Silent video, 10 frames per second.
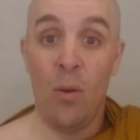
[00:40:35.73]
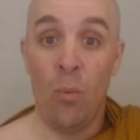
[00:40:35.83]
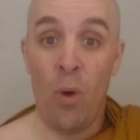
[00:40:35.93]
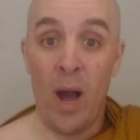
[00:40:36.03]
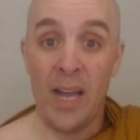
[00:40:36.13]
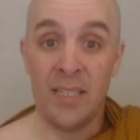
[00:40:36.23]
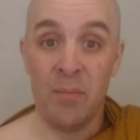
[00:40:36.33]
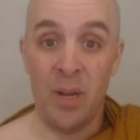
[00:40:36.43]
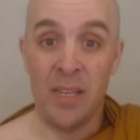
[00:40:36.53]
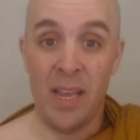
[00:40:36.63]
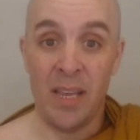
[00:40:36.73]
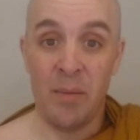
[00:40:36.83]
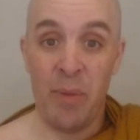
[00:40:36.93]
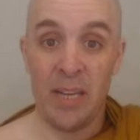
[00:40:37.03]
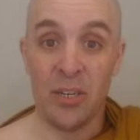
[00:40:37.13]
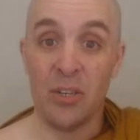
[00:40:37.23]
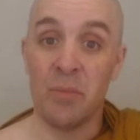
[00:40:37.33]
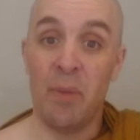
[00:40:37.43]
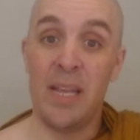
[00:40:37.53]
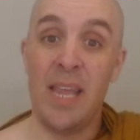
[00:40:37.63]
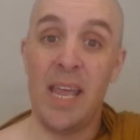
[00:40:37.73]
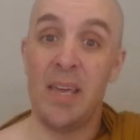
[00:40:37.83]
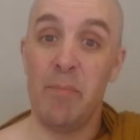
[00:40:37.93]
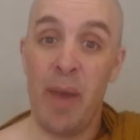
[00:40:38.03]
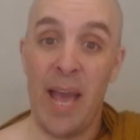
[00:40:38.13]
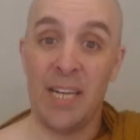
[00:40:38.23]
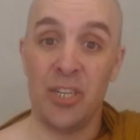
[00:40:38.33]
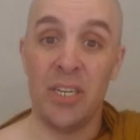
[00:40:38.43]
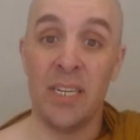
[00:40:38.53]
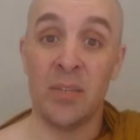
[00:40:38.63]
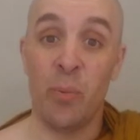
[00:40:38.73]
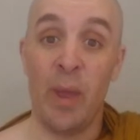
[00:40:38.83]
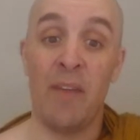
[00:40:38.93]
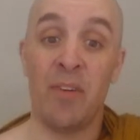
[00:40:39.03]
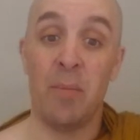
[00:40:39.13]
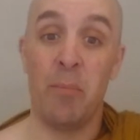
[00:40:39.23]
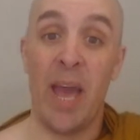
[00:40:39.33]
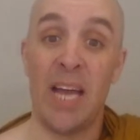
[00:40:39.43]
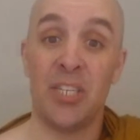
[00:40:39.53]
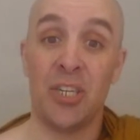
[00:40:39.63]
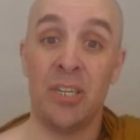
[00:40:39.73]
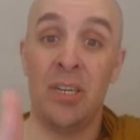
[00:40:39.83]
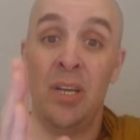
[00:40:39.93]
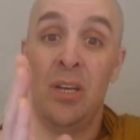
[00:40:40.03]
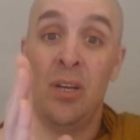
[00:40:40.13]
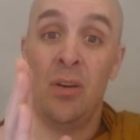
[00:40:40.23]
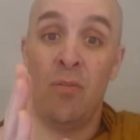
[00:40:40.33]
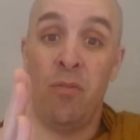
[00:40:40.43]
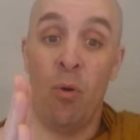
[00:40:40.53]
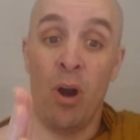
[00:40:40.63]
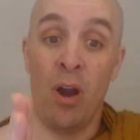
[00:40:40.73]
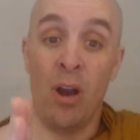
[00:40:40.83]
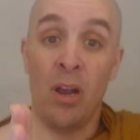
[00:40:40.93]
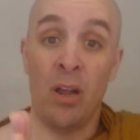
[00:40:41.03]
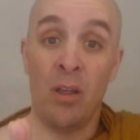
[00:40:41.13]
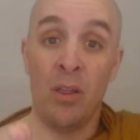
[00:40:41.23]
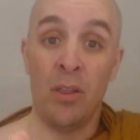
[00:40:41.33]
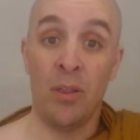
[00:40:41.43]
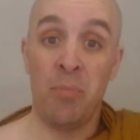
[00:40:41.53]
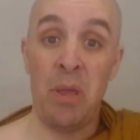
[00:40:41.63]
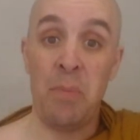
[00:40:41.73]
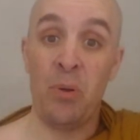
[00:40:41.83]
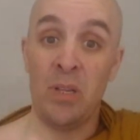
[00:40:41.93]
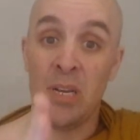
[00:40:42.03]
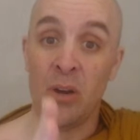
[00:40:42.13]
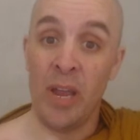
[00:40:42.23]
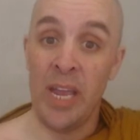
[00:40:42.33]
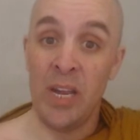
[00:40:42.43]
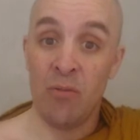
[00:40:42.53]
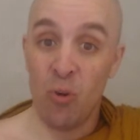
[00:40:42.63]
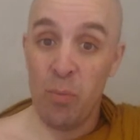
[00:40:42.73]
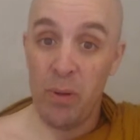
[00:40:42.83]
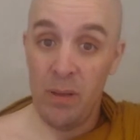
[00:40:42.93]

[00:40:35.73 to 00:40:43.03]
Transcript: Why is it mundane compassion? Because mundane compassion is we have compassion for the people in our in-group,